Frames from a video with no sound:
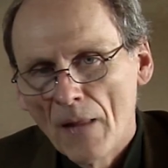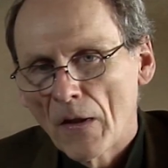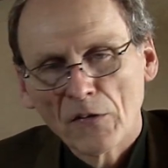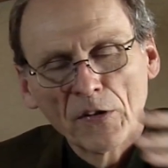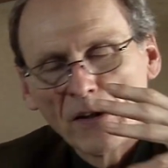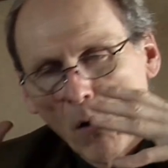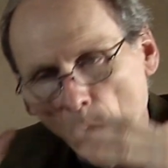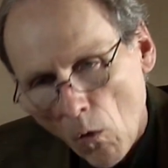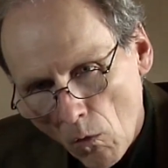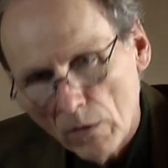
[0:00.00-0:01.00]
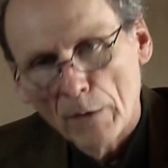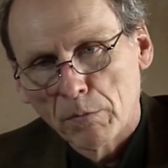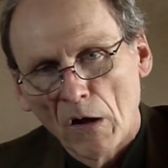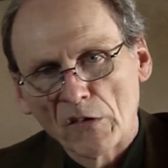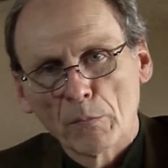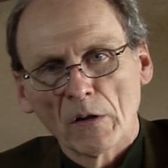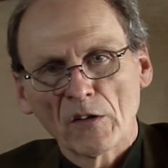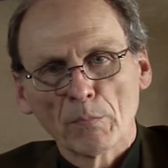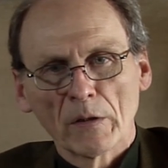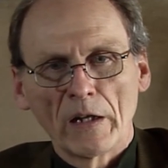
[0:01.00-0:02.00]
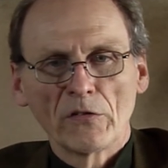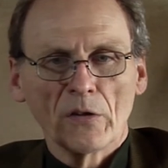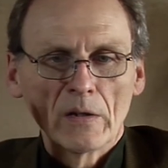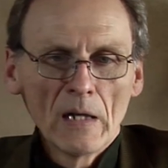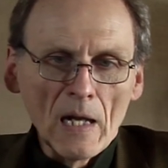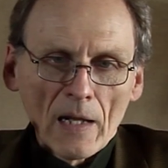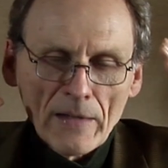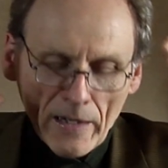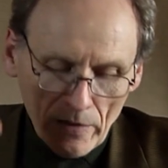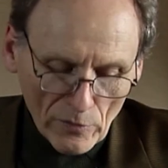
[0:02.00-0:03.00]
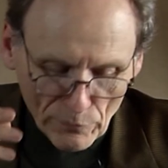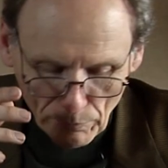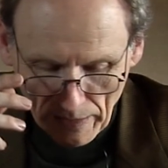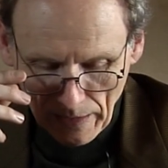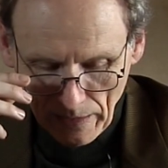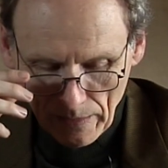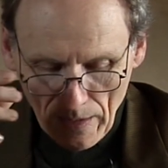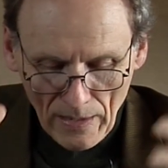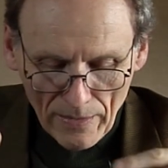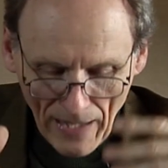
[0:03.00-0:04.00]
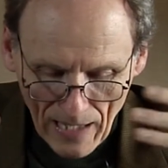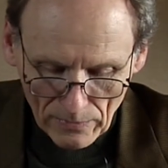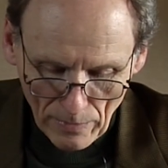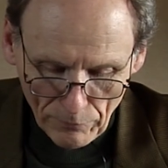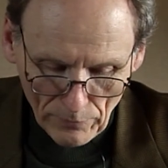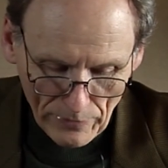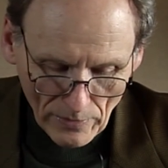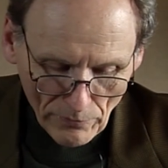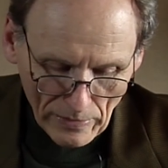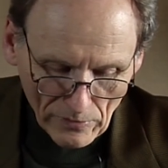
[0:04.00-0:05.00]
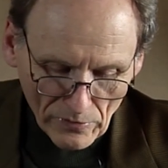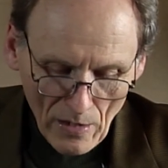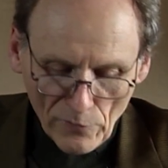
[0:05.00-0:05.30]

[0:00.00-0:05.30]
That's the only plausible explanation that can explain that level of increase.